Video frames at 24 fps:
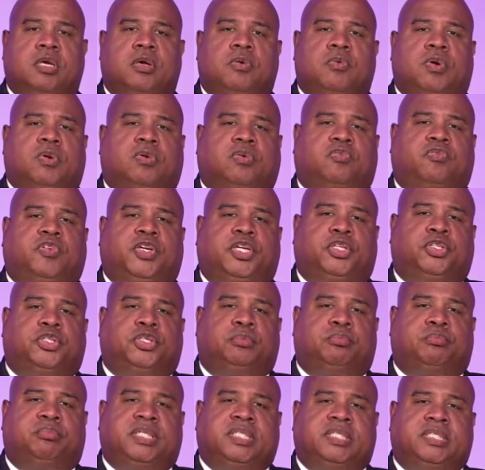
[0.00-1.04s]
We will feature
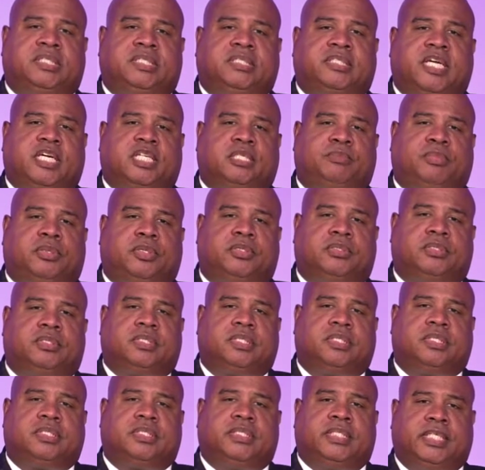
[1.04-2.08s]
business experts,
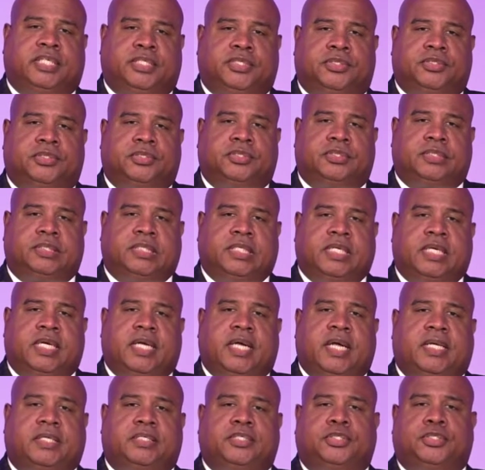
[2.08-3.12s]
leaders,
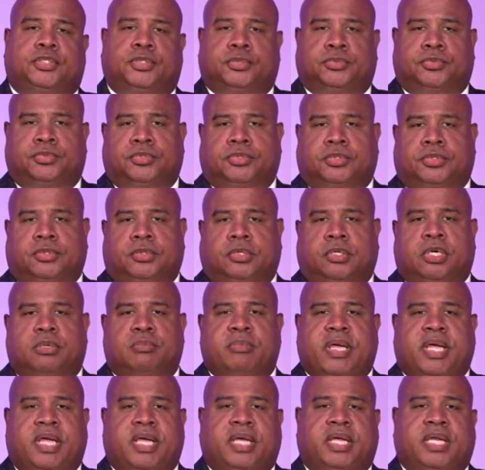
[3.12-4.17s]
and students who are
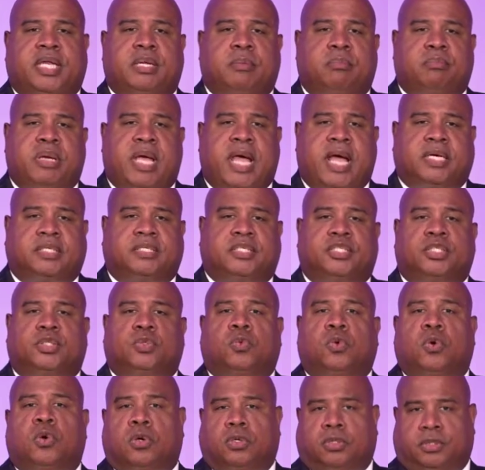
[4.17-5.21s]
making an impact in the
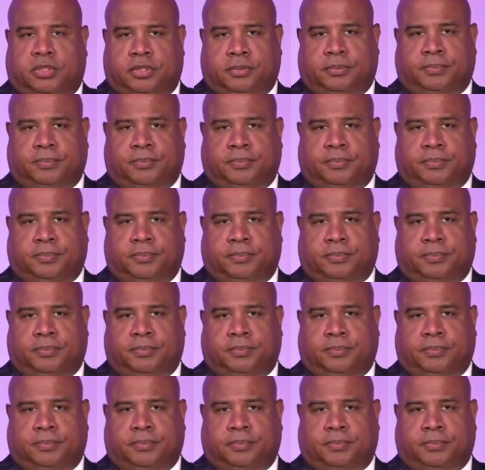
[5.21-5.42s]
world.